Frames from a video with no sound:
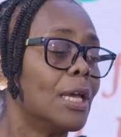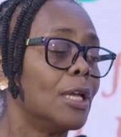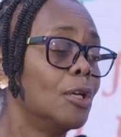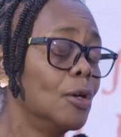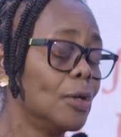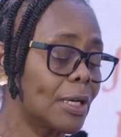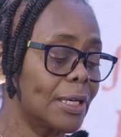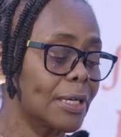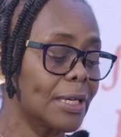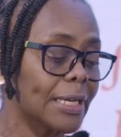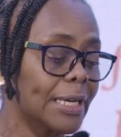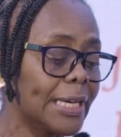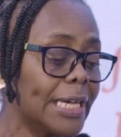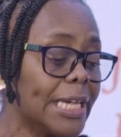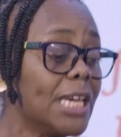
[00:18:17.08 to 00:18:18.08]
Look,
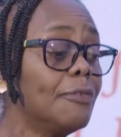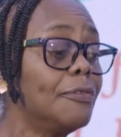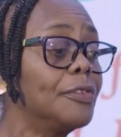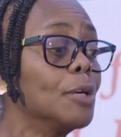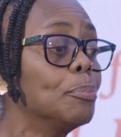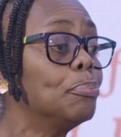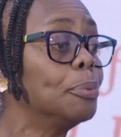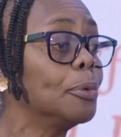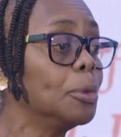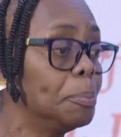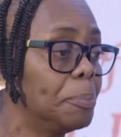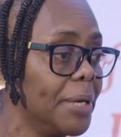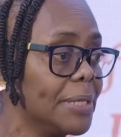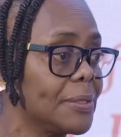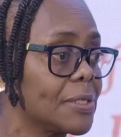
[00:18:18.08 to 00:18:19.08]
if the
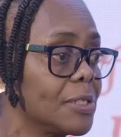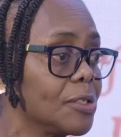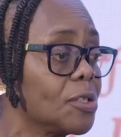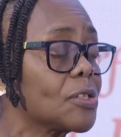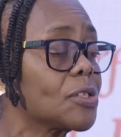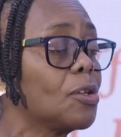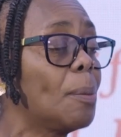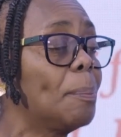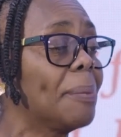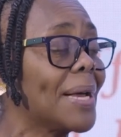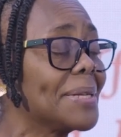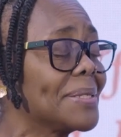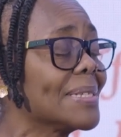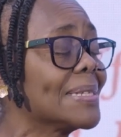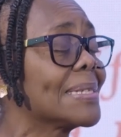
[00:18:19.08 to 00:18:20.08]
pulpit does not
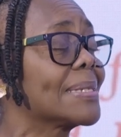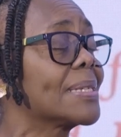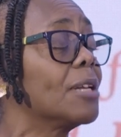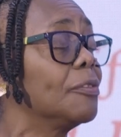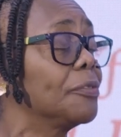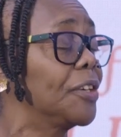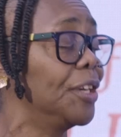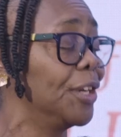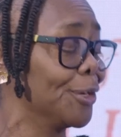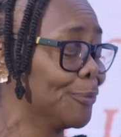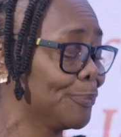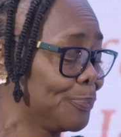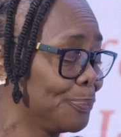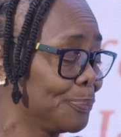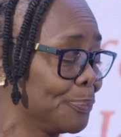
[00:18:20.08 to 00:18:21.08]
practice self care,
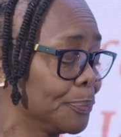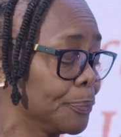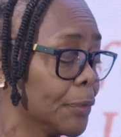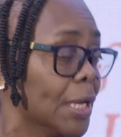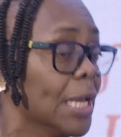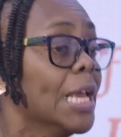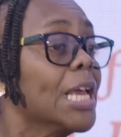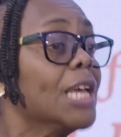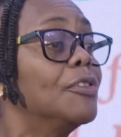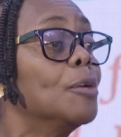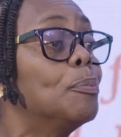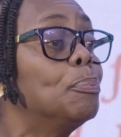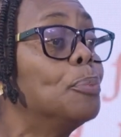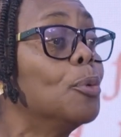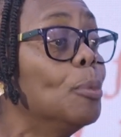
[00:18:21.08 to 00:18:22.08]
if the
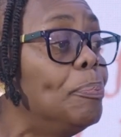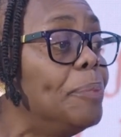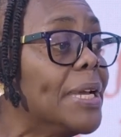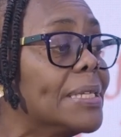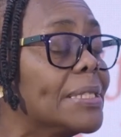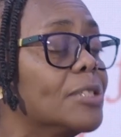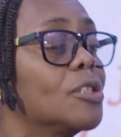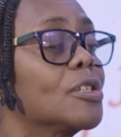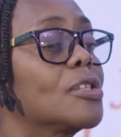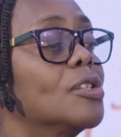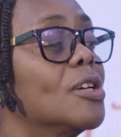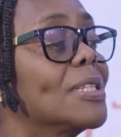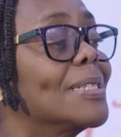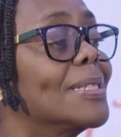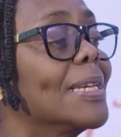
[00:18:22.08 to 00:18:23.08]
pulpit does
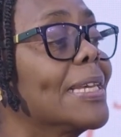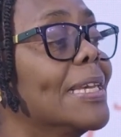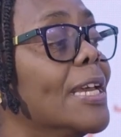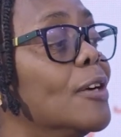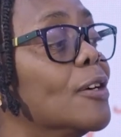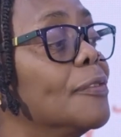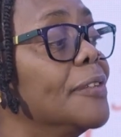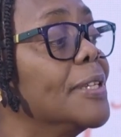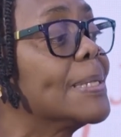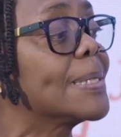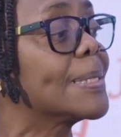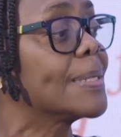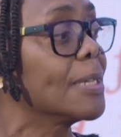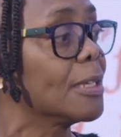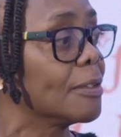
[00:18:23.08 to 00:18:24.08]
not take care of
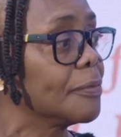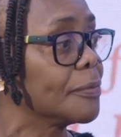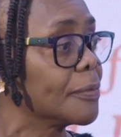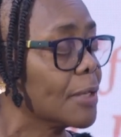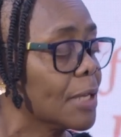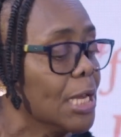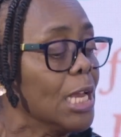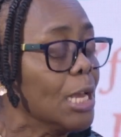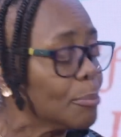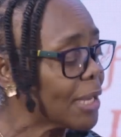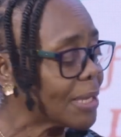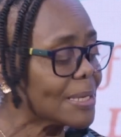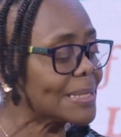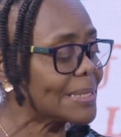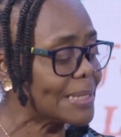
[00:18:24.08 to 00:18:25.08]
itself,
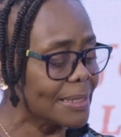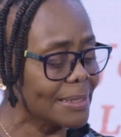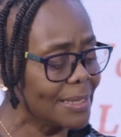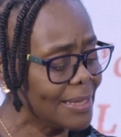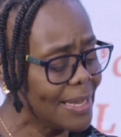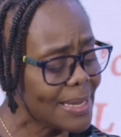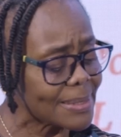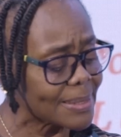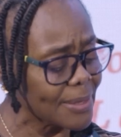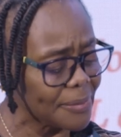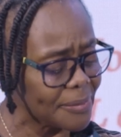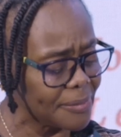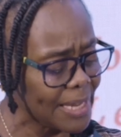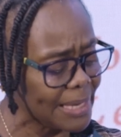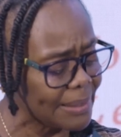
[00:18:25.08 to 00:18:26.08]
because here's the
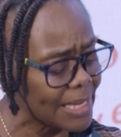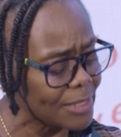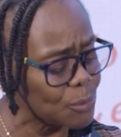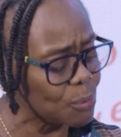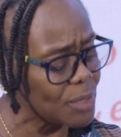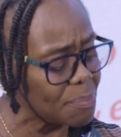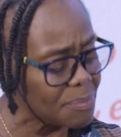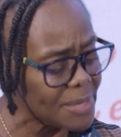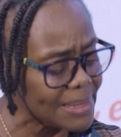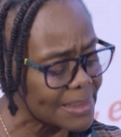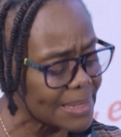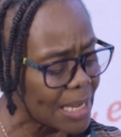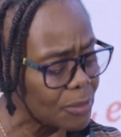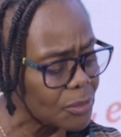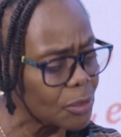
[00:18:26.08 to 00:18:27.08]
thing that we
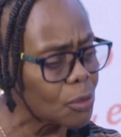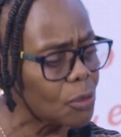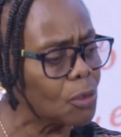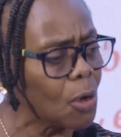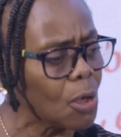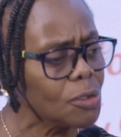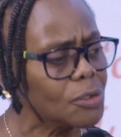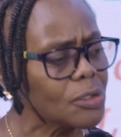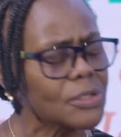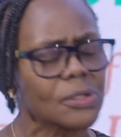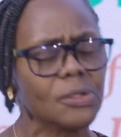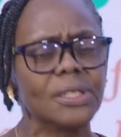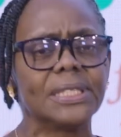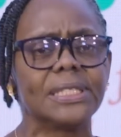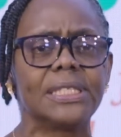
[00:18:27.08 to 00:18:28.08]
miss out God does
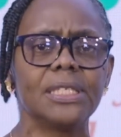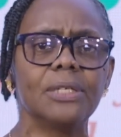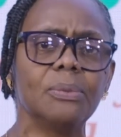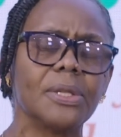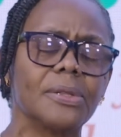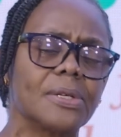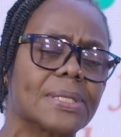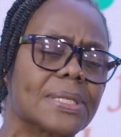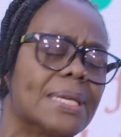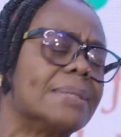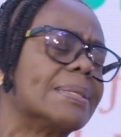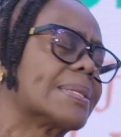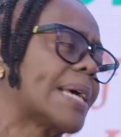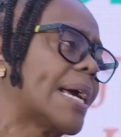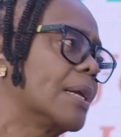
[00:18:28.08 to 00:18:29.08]
not deal with us
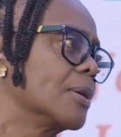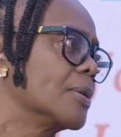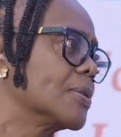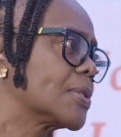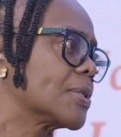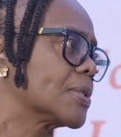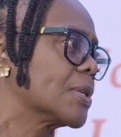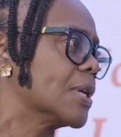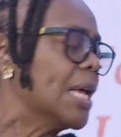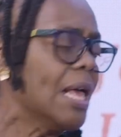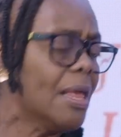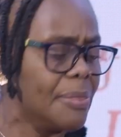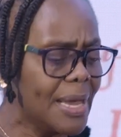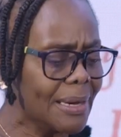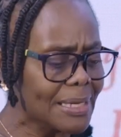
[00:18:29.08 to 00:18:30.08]
in silos.
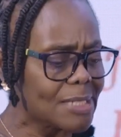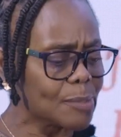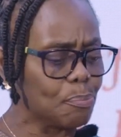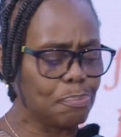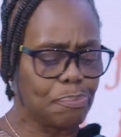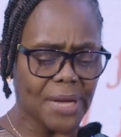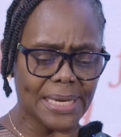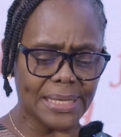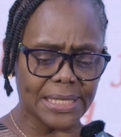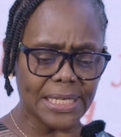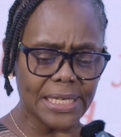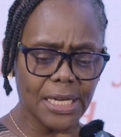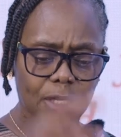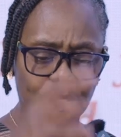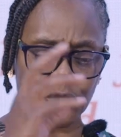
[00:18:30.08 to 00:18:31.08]
Mm. There is
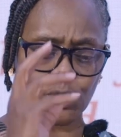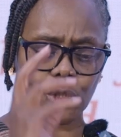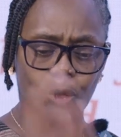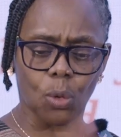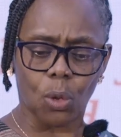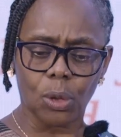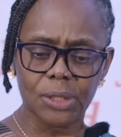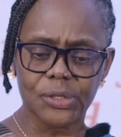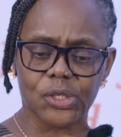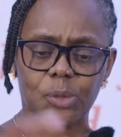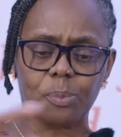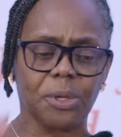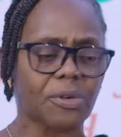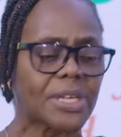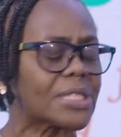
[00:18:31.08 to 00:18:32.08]
body, soul,
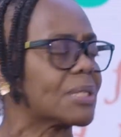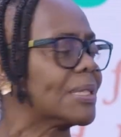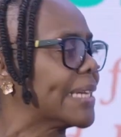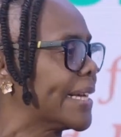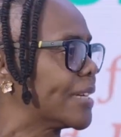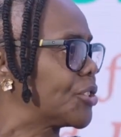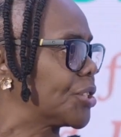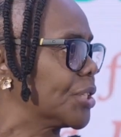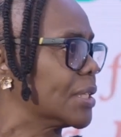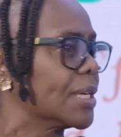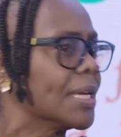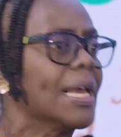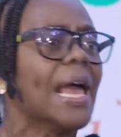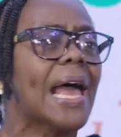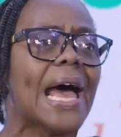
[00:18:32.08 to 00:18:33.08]
spirit hmm. connection,
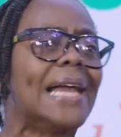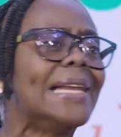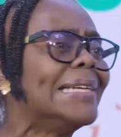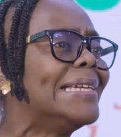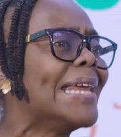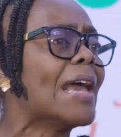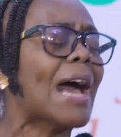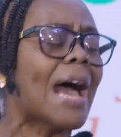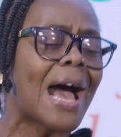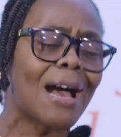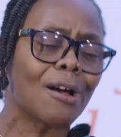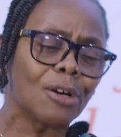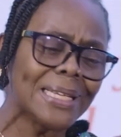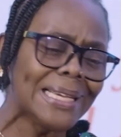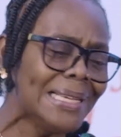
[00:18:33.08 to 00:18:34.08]
mm. and they
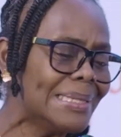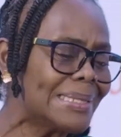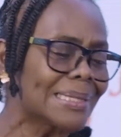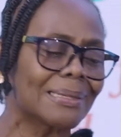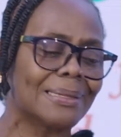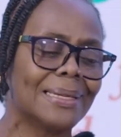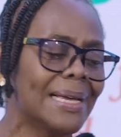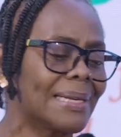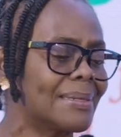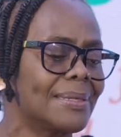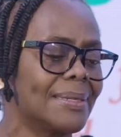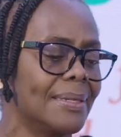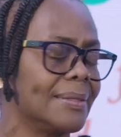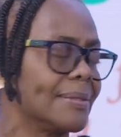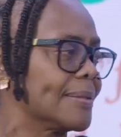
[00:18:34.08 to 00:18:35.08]
are
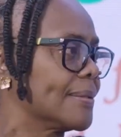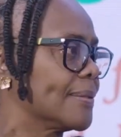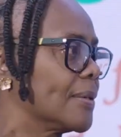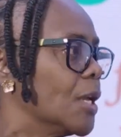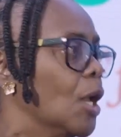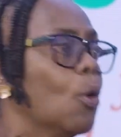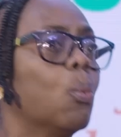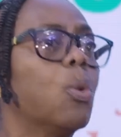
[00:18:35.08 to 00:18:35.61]
interconnected. Mm.